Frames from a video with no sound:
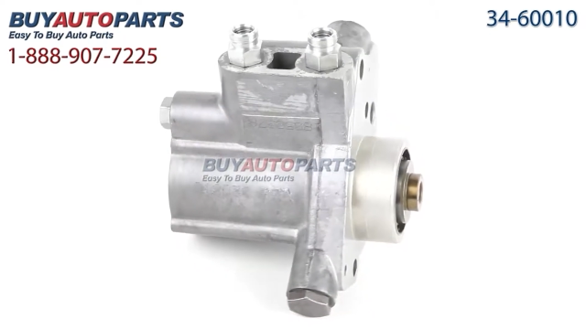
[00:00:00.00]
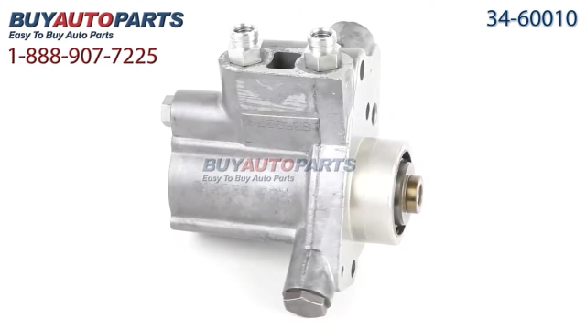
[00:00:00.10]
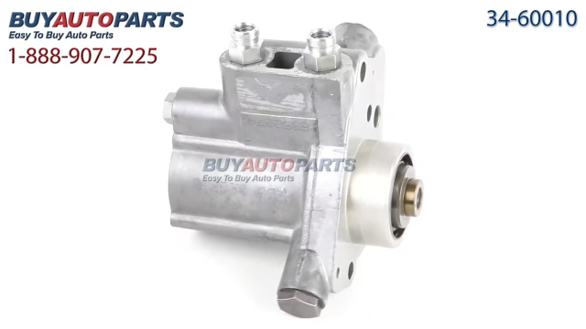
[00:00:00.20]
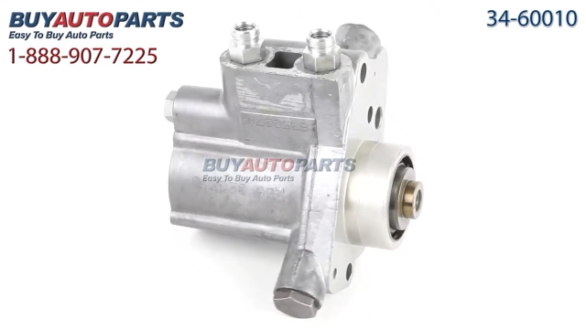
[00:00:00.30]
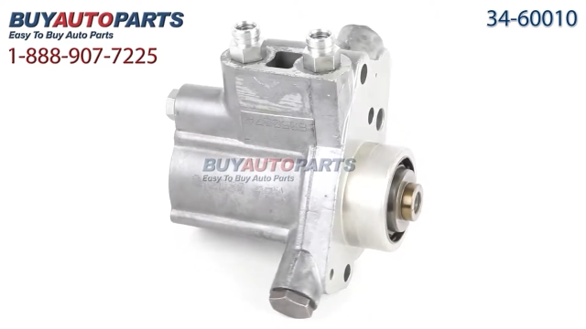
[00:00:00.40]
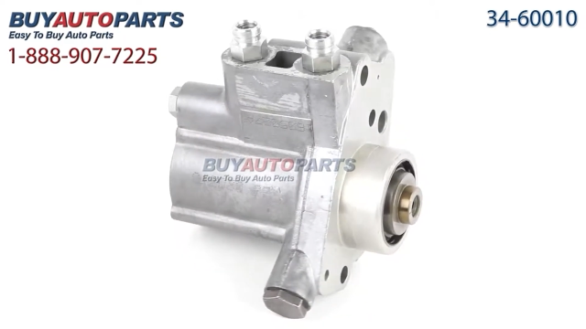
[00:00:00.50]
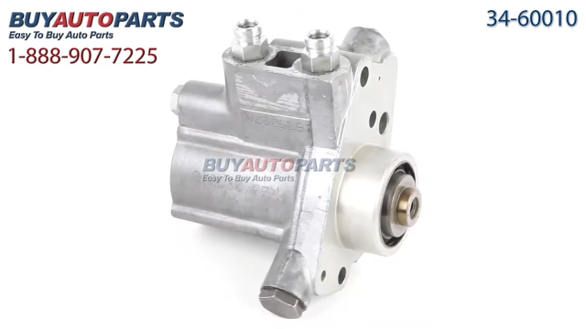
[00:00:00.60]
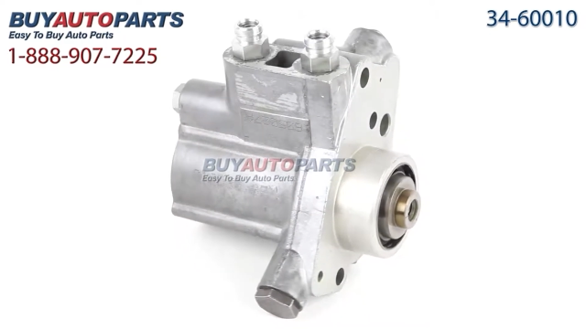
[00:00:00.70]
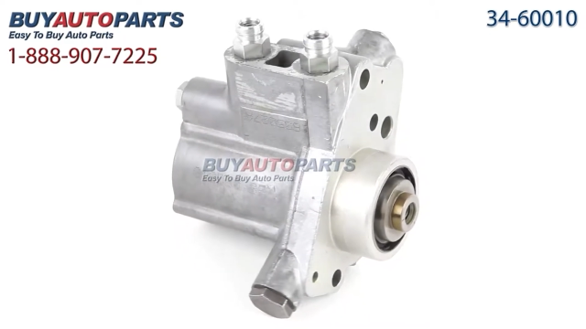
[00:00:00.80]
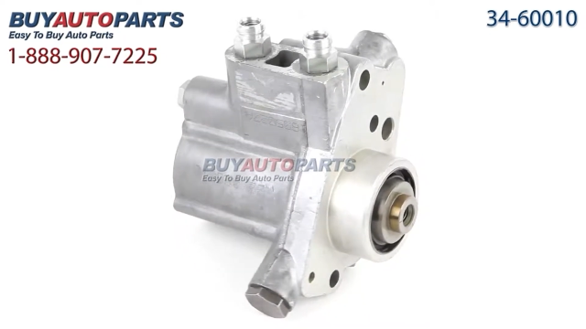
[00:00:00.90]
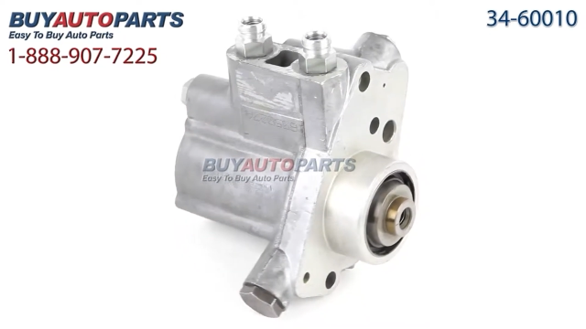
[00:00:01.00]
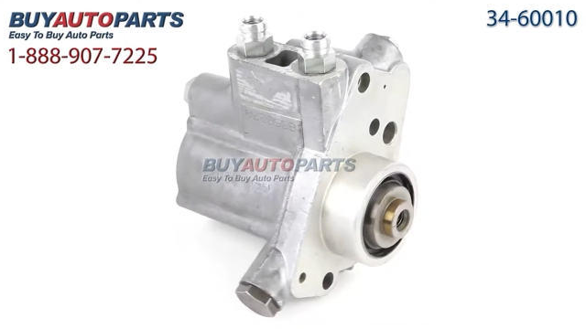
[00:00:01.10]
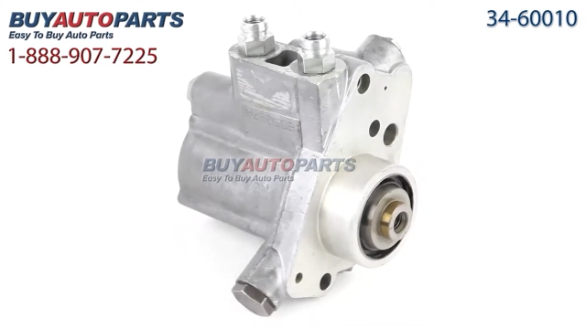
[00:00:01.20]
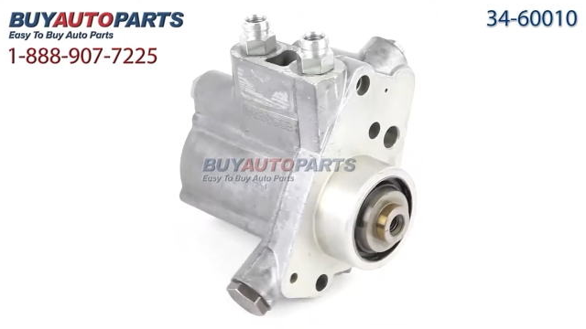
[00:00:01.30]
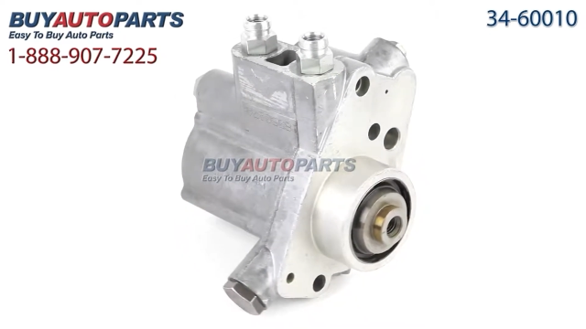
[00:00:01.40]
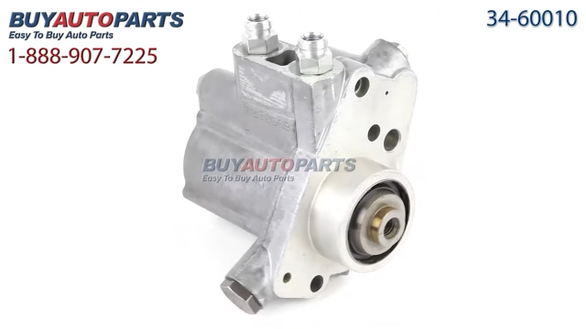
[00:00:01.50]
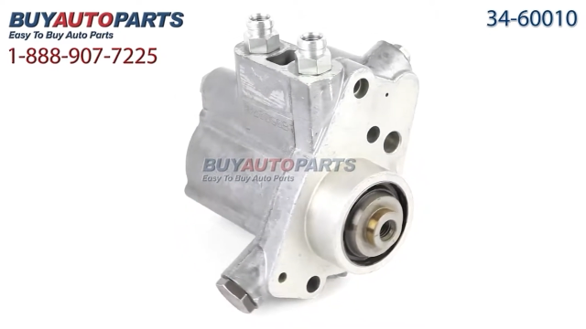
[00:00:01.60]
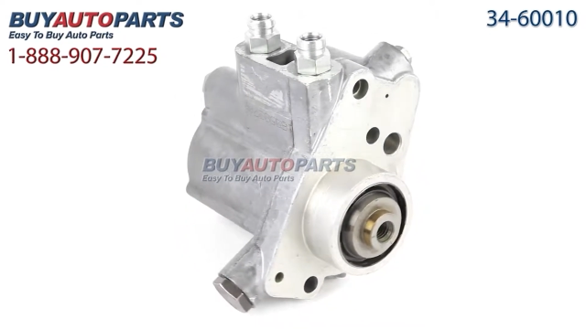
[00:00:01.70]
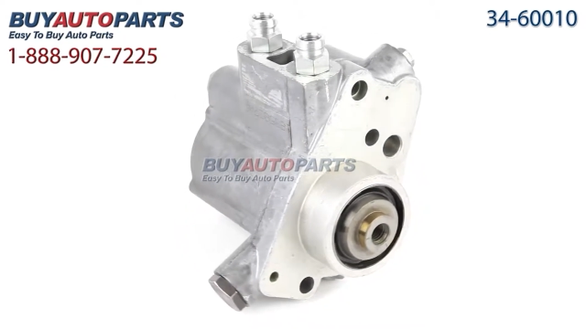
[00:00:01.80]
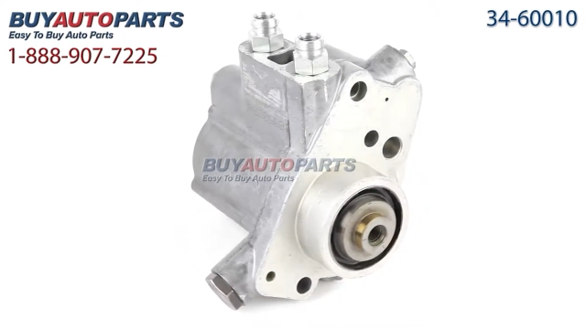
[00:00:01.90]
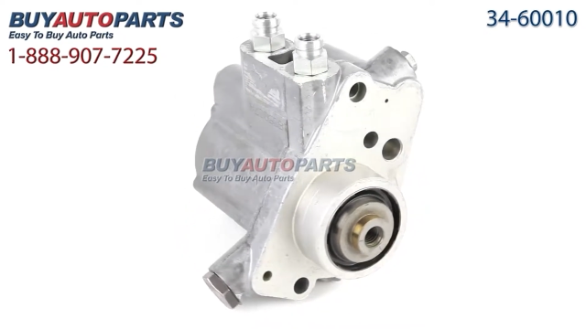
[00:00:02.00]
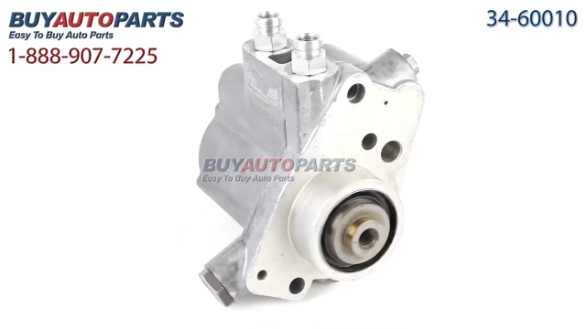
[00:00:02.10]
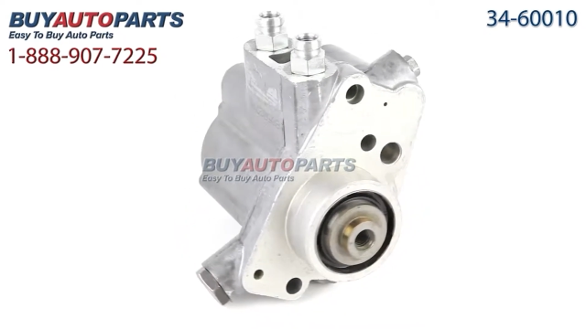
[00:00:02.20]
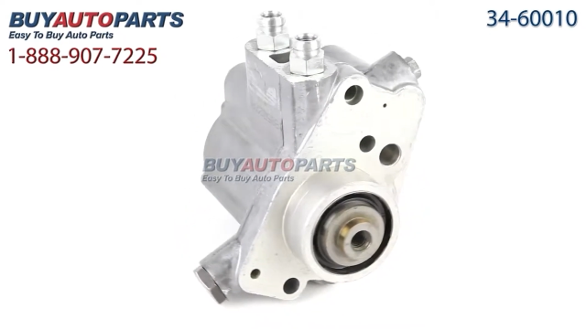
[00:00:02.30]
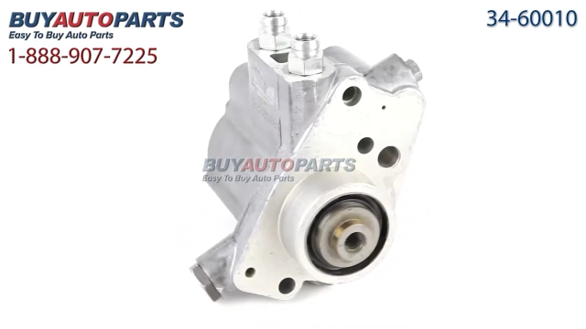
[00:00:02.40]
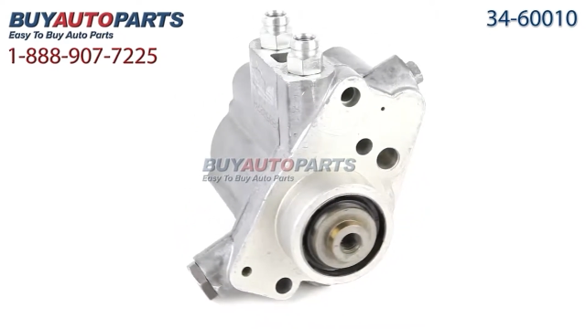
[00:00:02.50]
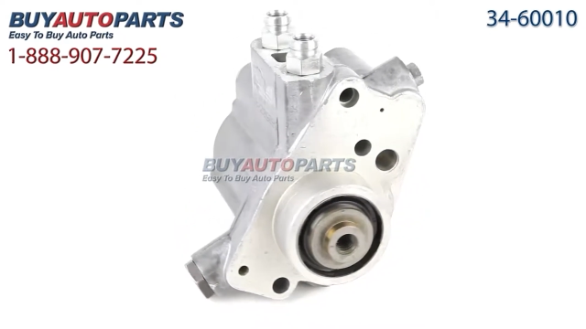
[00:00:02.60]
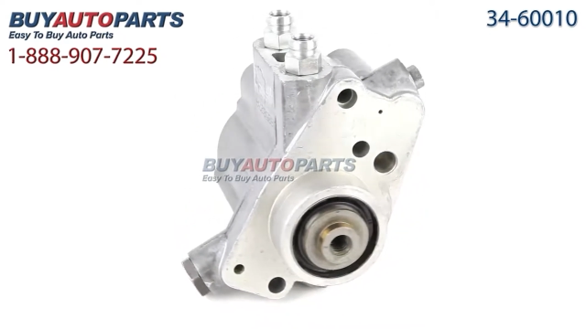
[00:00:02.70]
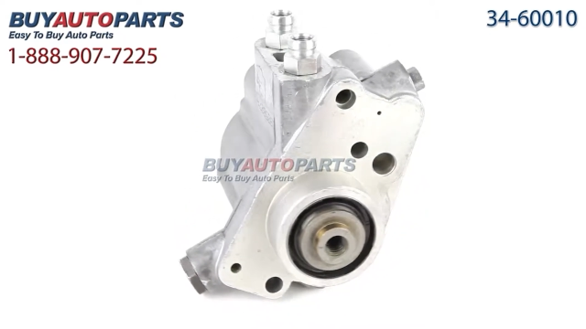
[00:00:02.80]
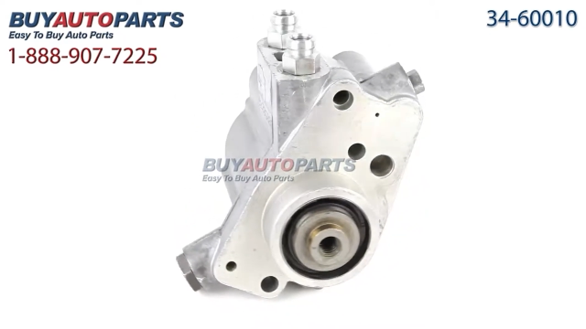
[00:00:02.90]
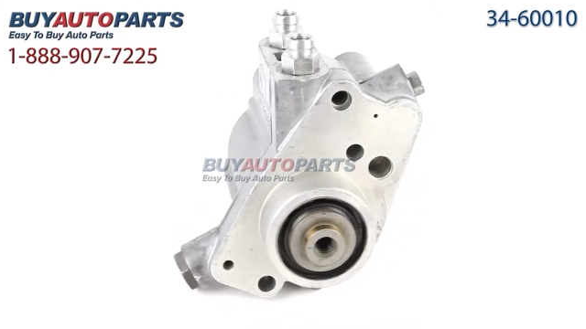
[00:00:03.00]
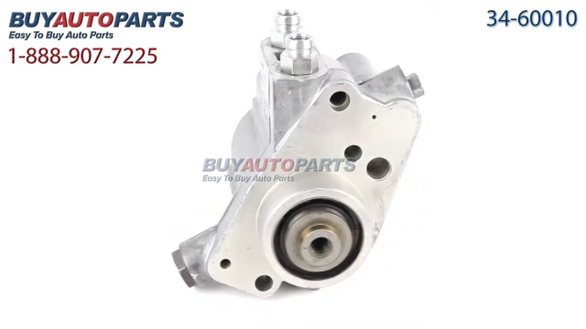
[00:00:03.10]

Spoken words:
No face is visible, so there are no lips to read.